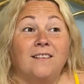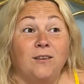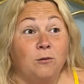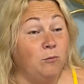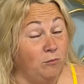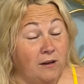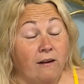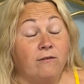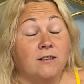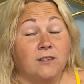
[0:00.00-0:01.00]
you
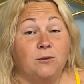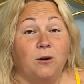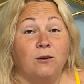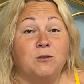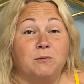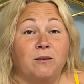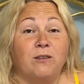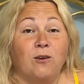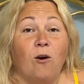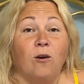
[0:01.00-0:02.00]
definitely do close-ups of
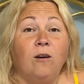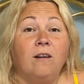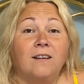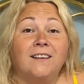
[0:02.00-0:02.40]
the tongue.